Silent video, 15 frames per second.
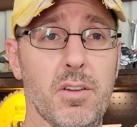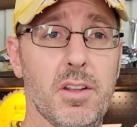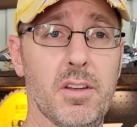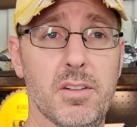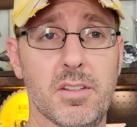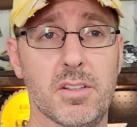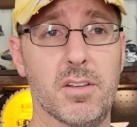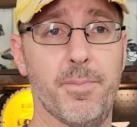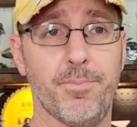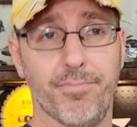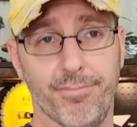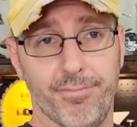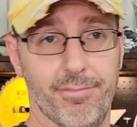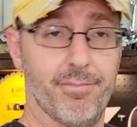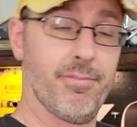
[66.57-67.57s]
this
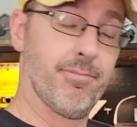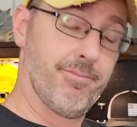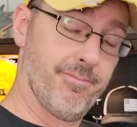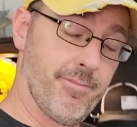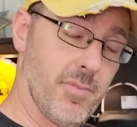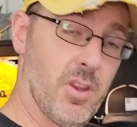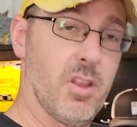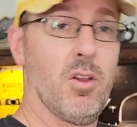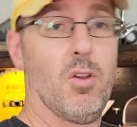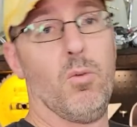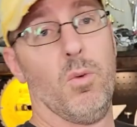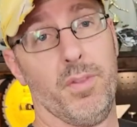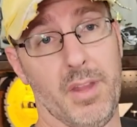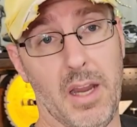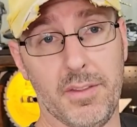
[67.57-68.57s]

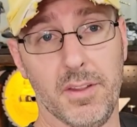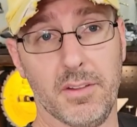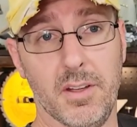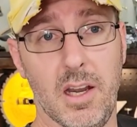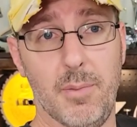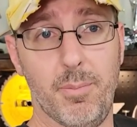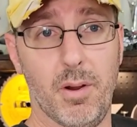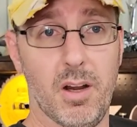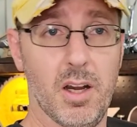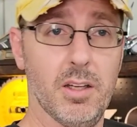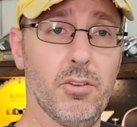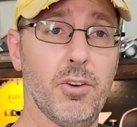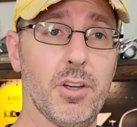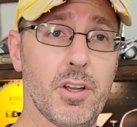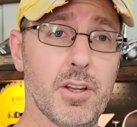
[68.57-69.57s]
without the top on,
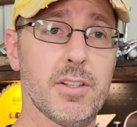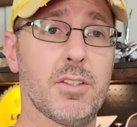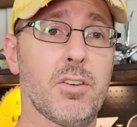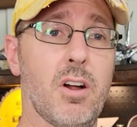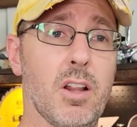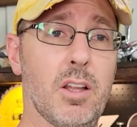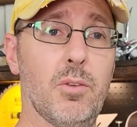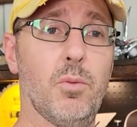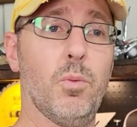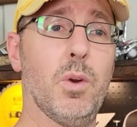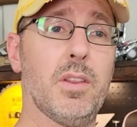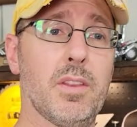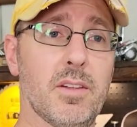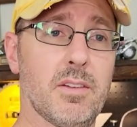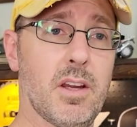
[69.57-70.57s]
or you can install it
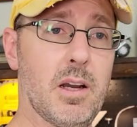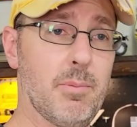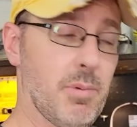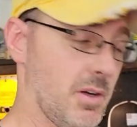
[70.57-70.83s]
with the top